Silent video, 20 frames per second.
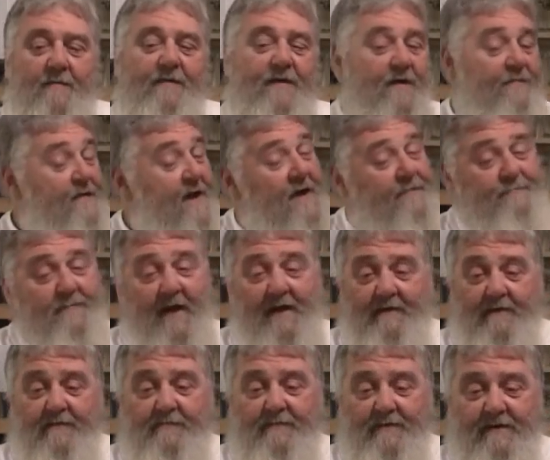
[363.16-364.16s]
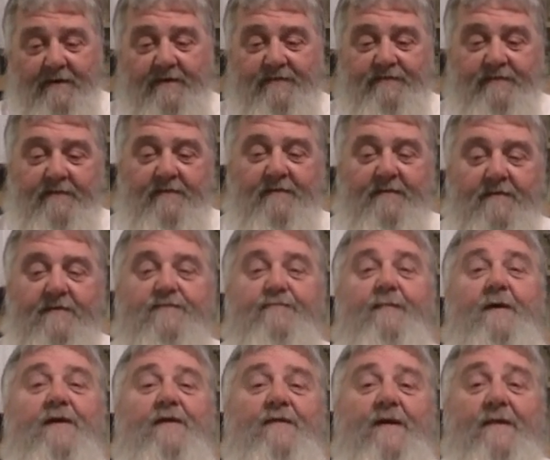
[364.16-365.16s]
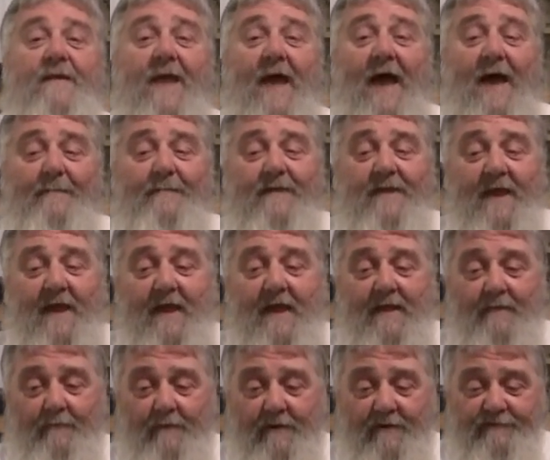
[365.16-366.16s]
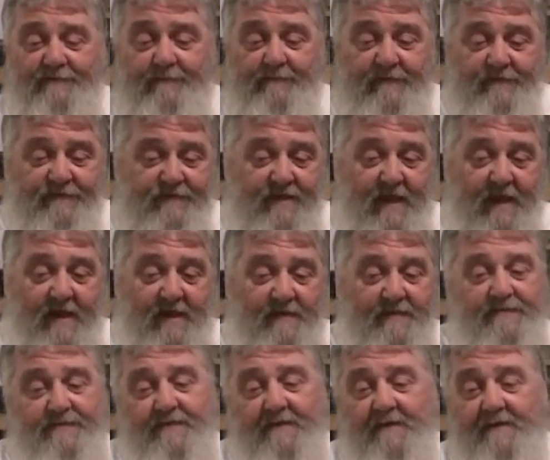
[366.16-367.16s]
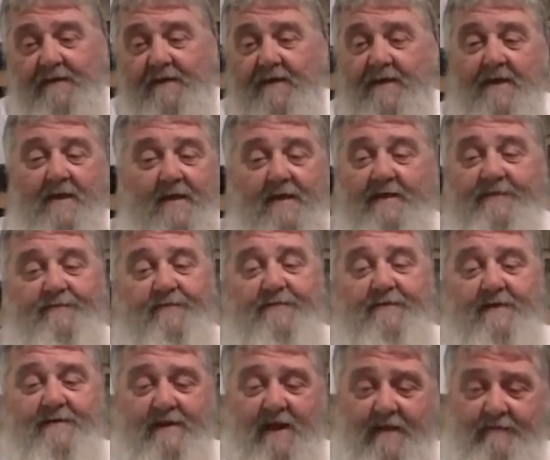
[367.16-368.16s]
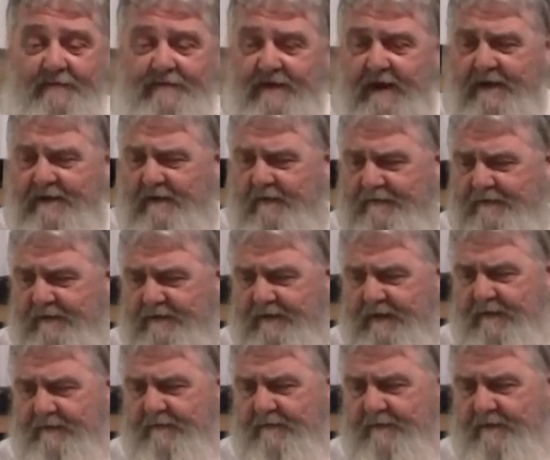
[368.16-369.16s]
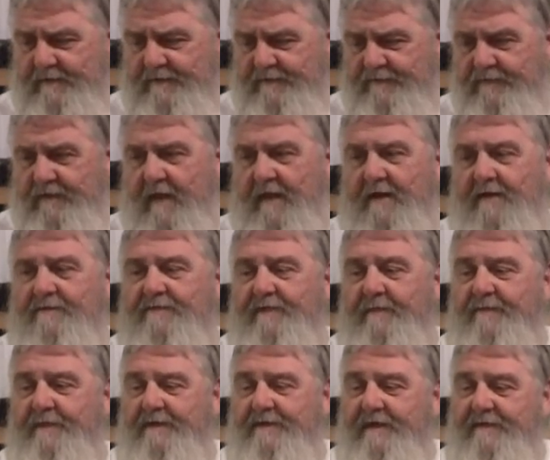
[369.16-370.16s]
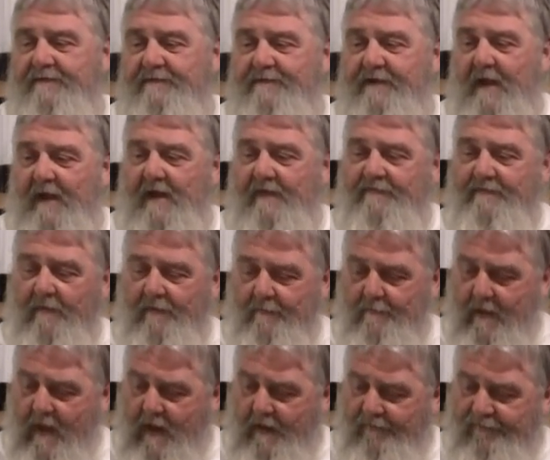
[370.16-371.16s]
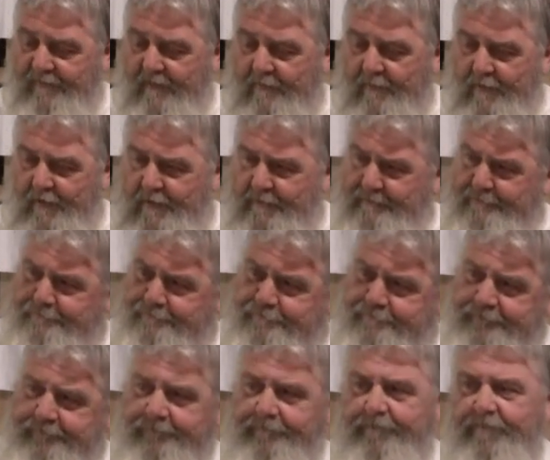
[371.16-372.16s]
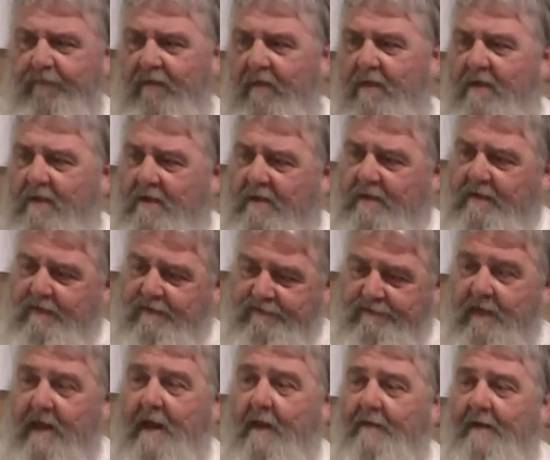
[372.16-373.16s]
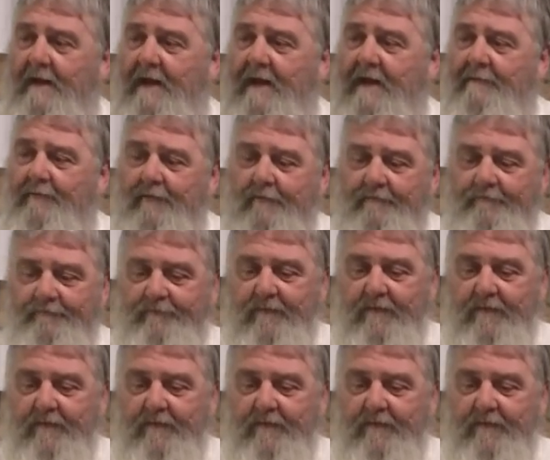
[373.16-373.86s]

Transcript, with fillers: I mean, I've had better, but it's better than the IPA was from these guys. So this one doesn't have a date on it either, unless it's kind of something digitized on the bottle somewhere. It's not on the label.